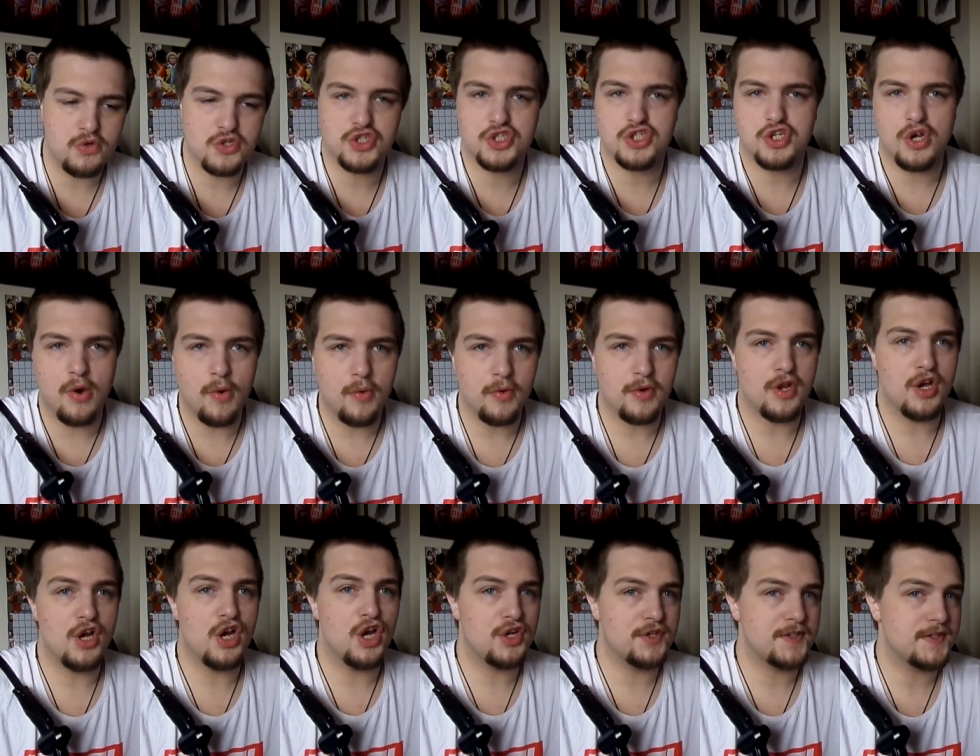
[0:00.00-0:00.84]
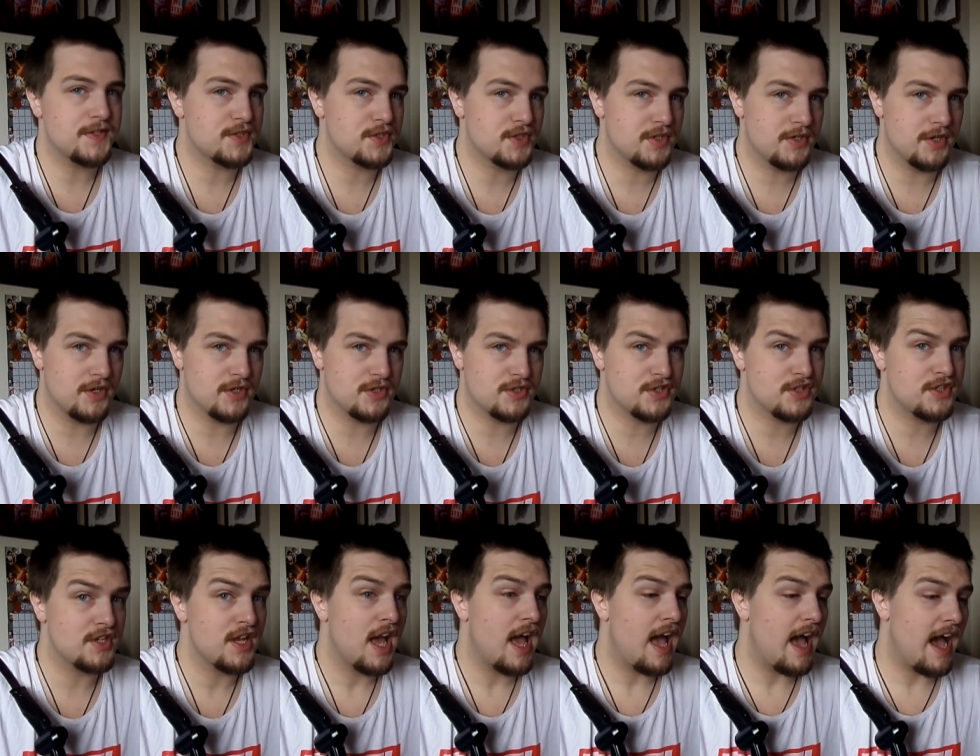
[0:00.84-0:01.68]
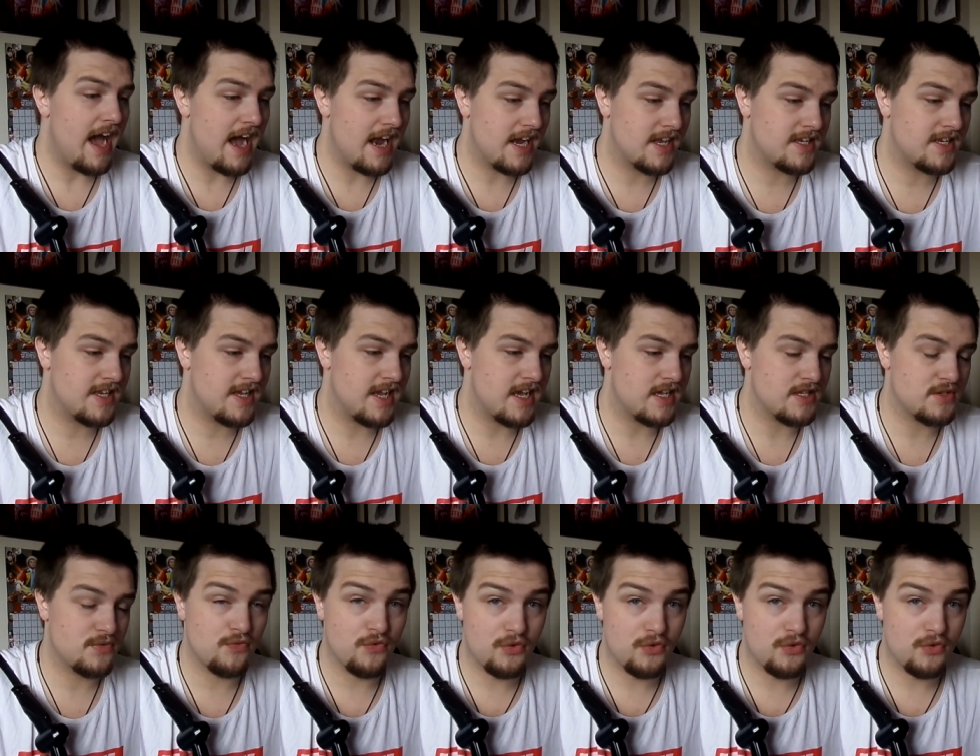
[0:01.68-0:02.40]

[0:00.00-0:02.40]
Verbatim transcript: shown her disgust at Diaz